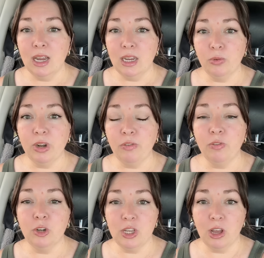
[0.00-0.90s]
Now, when I
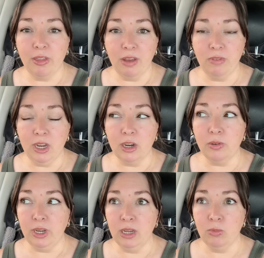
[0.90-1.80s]
first saw that video,
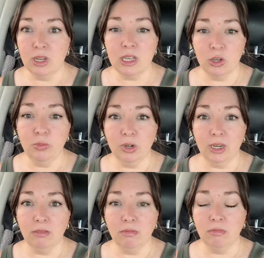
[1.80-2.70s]
it was
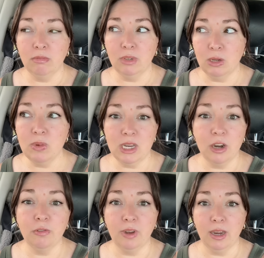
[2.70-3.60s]
sobering and it was
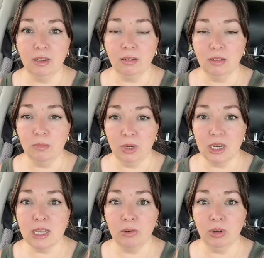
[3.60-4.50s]
terrifying
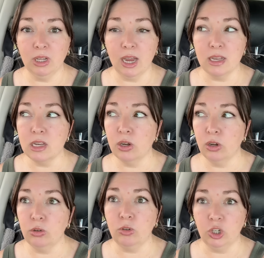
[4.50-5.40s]
because I realized,
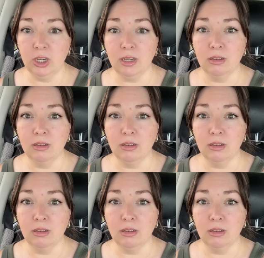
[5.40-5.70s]
oh shit,